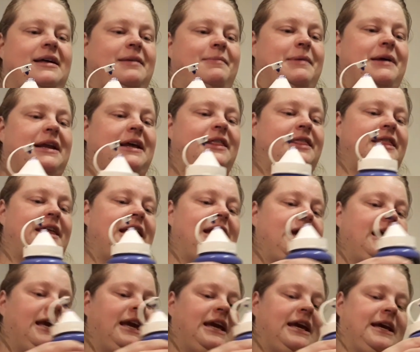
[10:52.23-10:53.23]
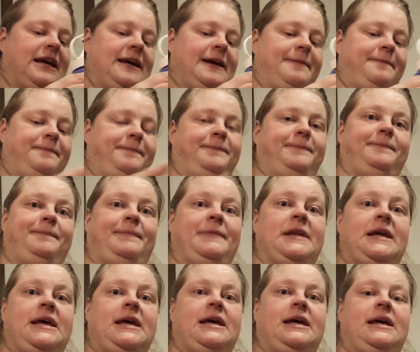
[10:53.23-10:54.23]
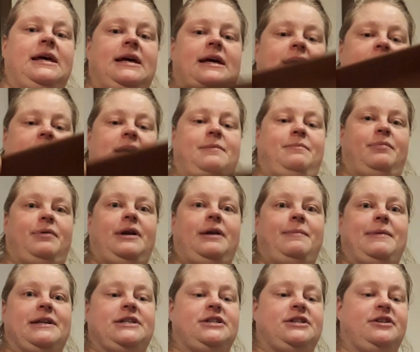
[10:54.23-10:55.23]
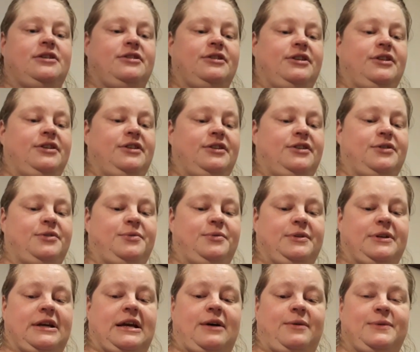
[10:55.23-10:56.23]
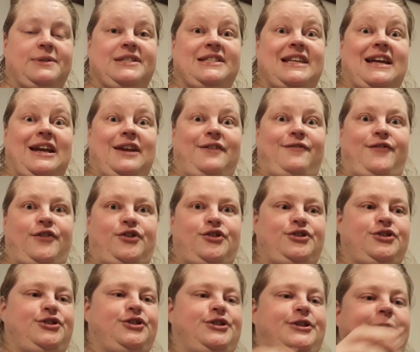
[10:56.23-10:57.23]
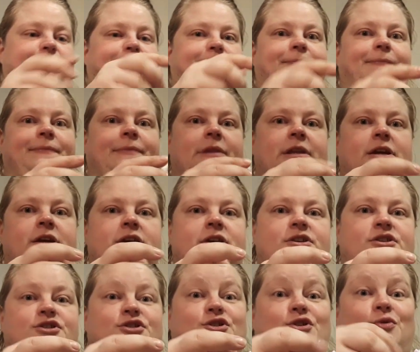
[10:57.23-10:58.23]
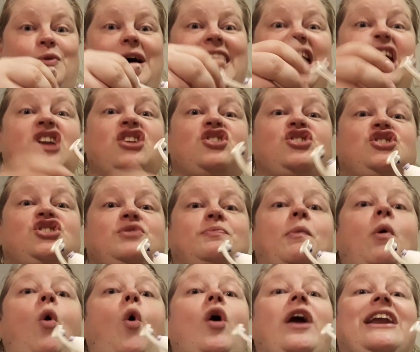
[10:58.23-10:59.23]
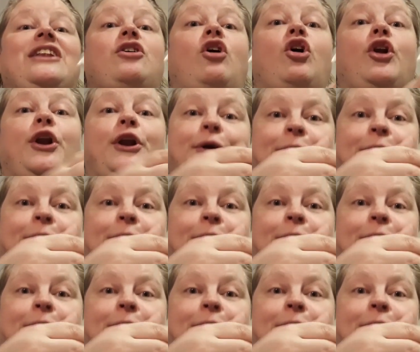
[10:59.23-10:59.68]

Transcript: But I think I'm pretty much going to do the outside first. So I can just pour it on.